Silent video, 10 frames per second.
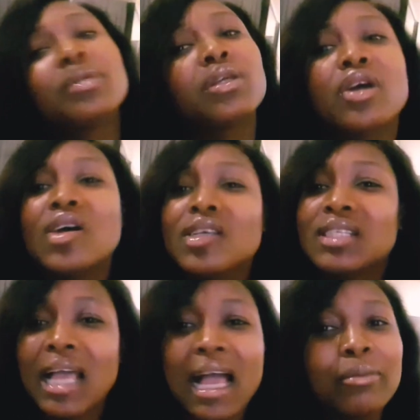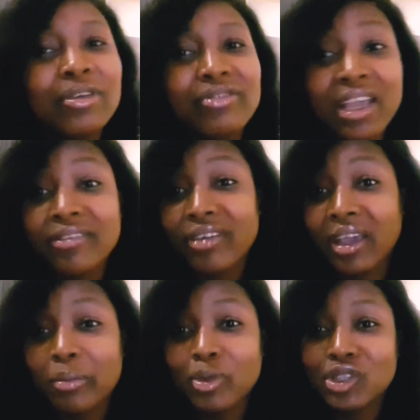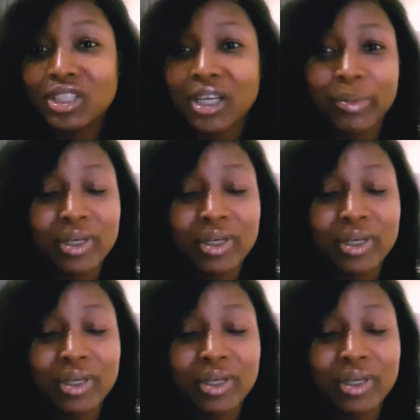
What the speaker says: because I'm a very, very emotional